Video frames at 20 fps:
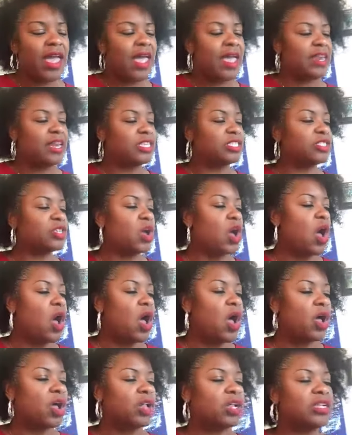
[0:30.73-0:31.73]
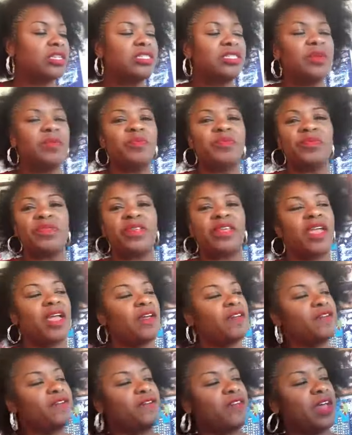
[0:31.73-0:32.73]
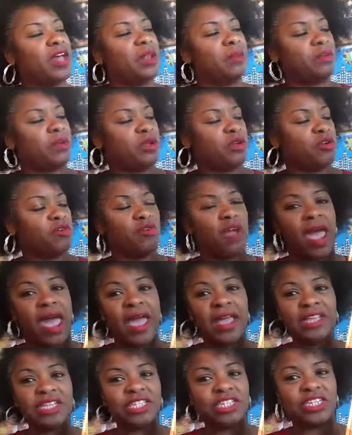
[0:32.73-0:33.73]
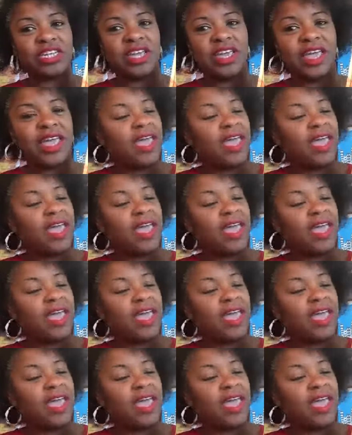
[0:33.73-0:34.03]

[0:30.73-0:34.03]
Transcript: and it's called Velma Gratch